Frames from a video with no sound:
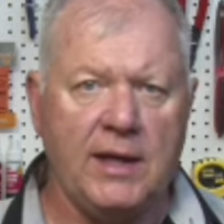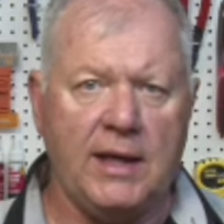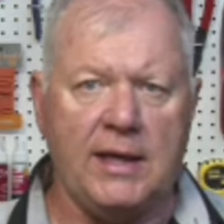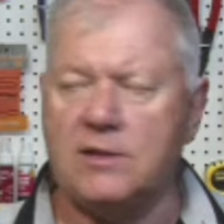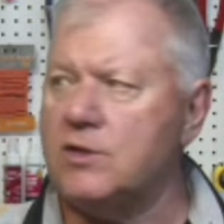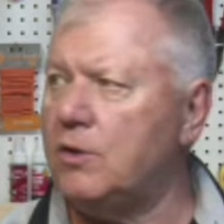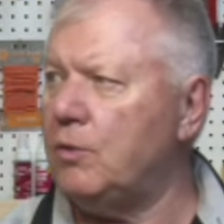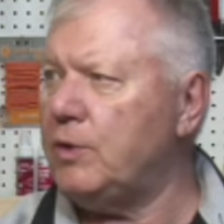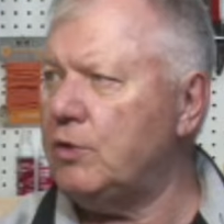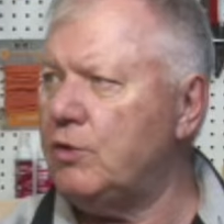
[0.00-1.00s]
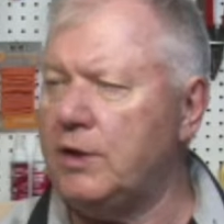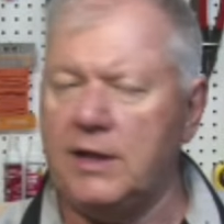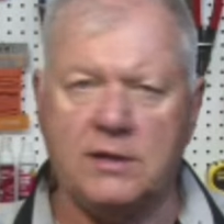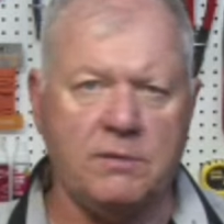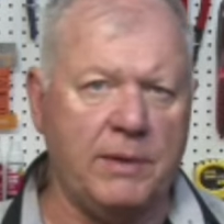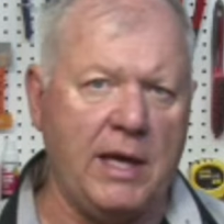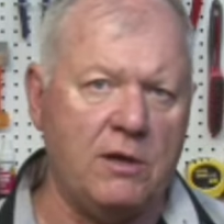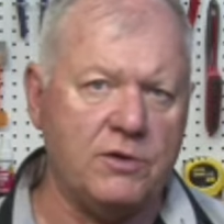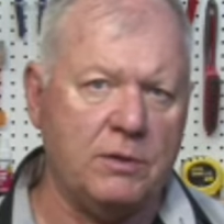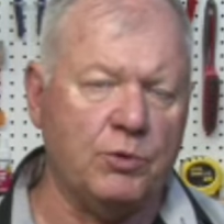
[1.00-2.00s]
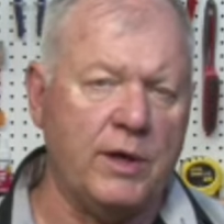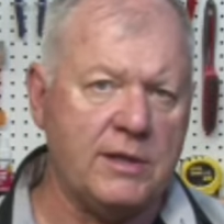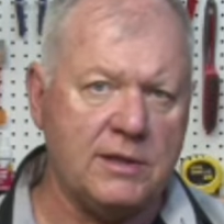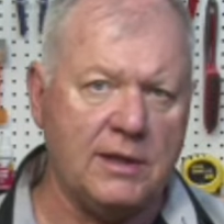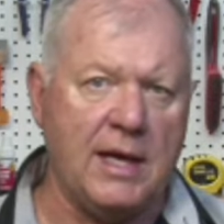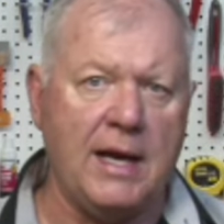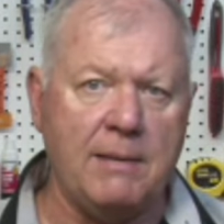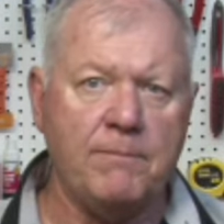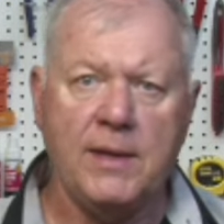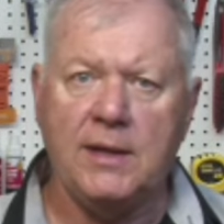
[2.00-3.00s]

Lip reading: And so you could get some calcium rust, lime.